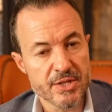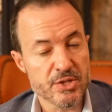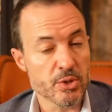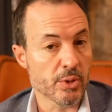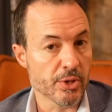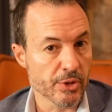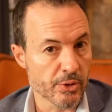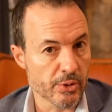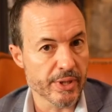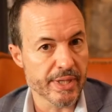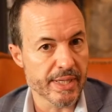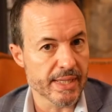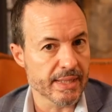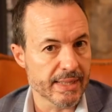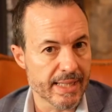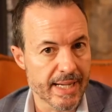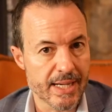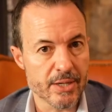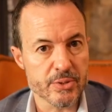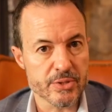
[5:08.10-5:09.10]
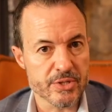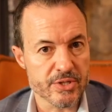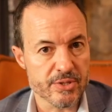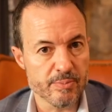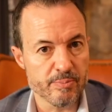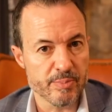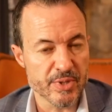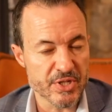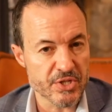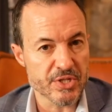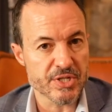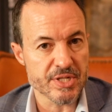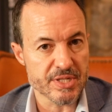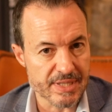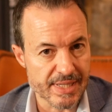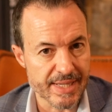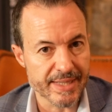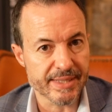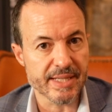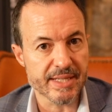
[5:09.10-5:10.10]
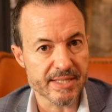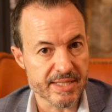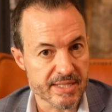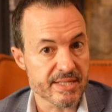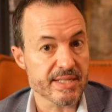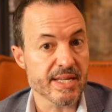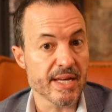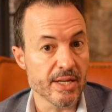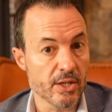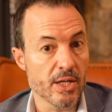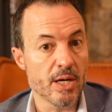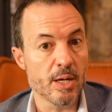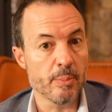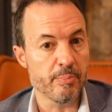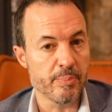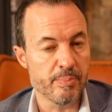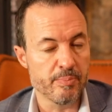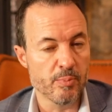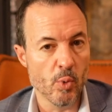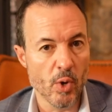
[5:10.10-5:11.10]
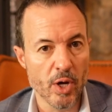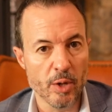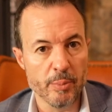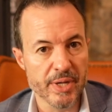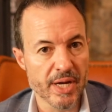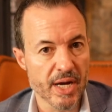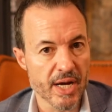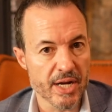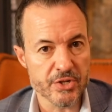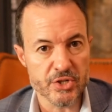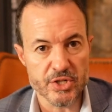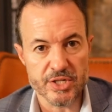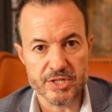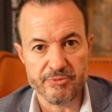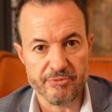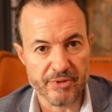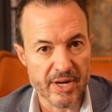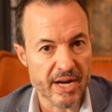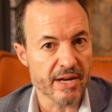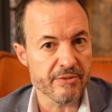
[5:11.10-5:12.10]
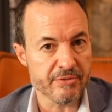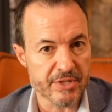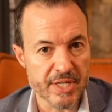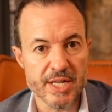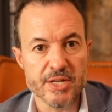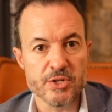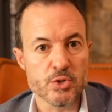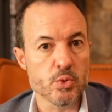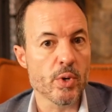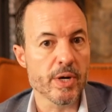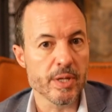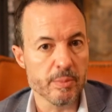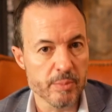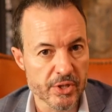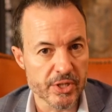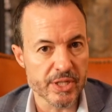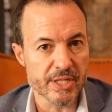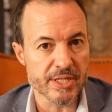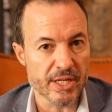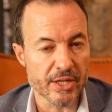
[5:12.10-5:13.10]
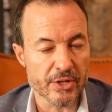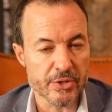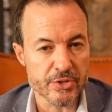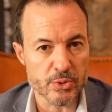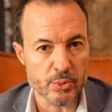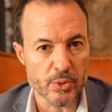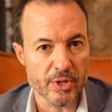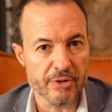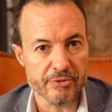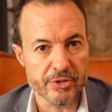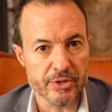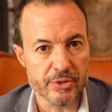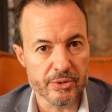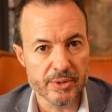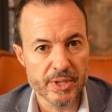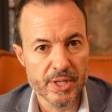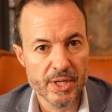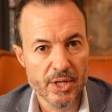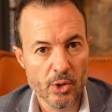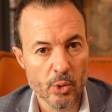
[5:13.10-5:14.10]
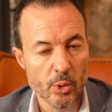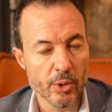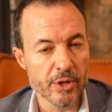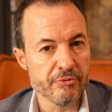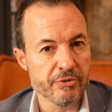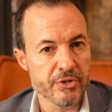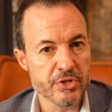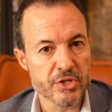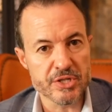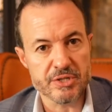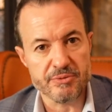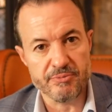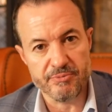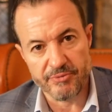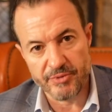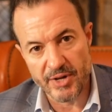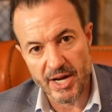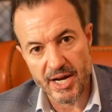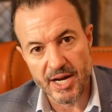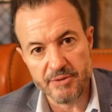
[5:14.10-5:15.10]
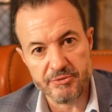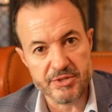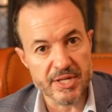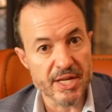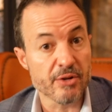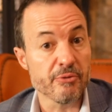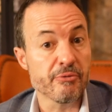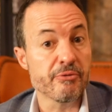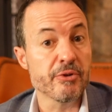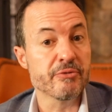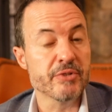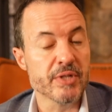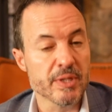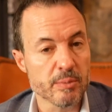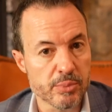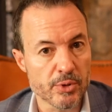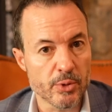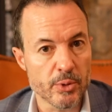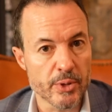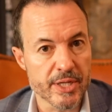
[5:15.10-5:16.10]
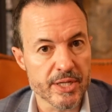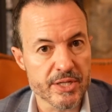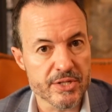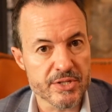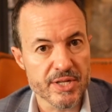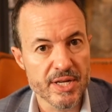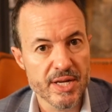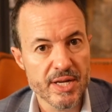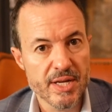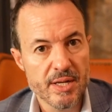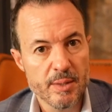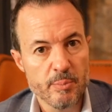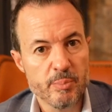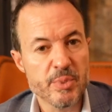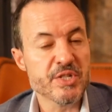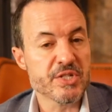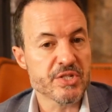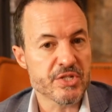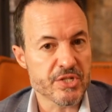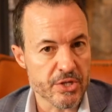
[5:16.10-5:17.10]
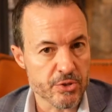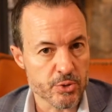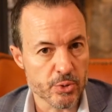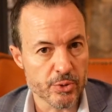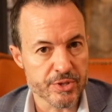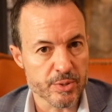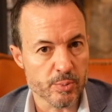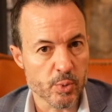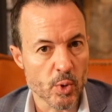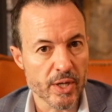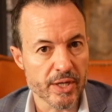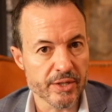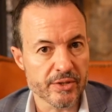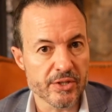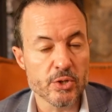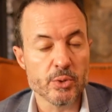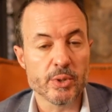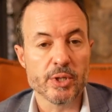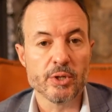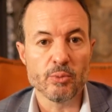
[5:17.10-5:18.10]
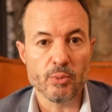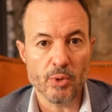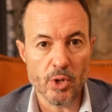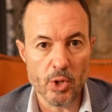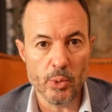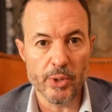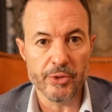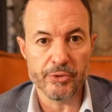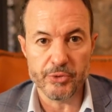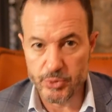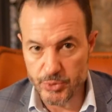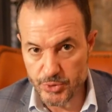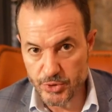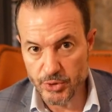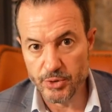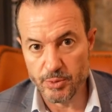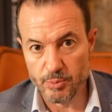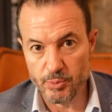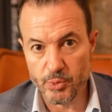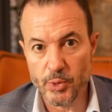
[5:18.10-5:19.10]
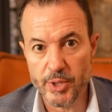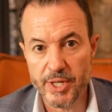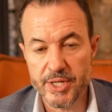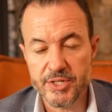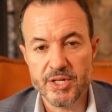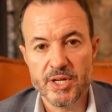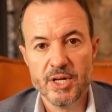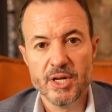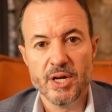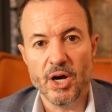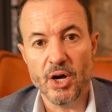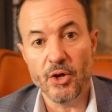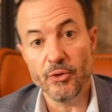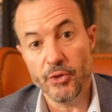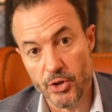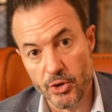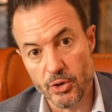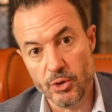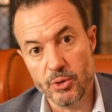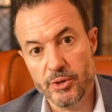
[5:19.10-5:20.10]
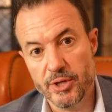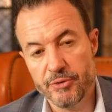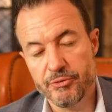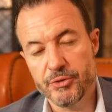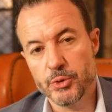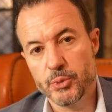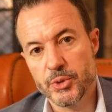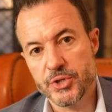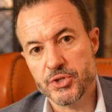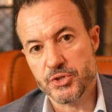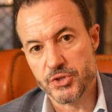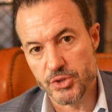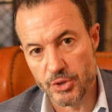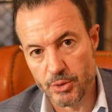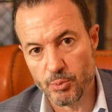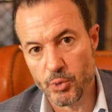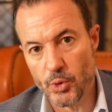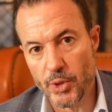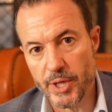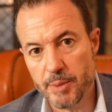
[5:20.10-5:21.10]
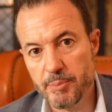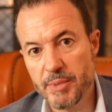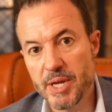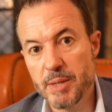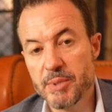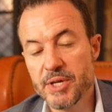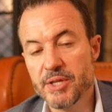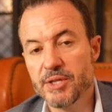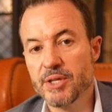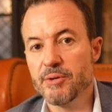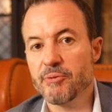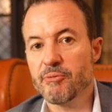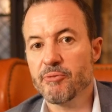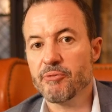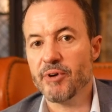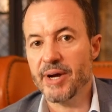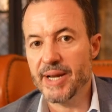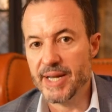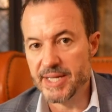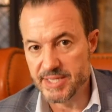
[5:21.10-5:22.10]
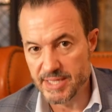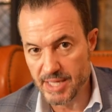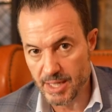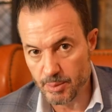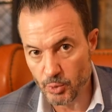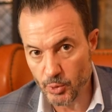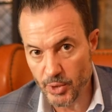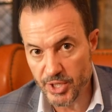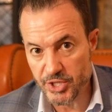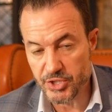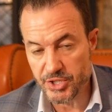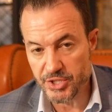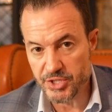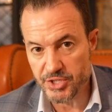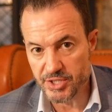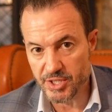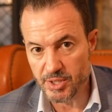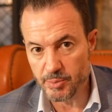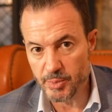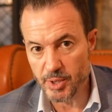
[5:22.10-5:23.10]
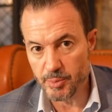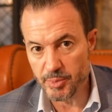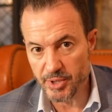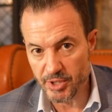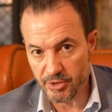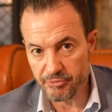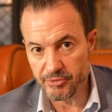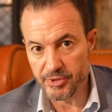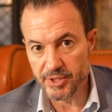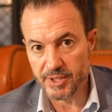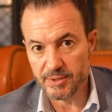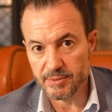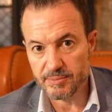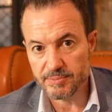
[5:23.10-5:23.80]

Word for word: So clearly it allows businesses like that to scale up well beyond just $5, $10, $20 million in revenue, or even just 5, 10, or 50 employees. Business Central is a product that you can grow with to a certain point, although if you reach a certain point, it may be that finance and operations is going to be a better fit.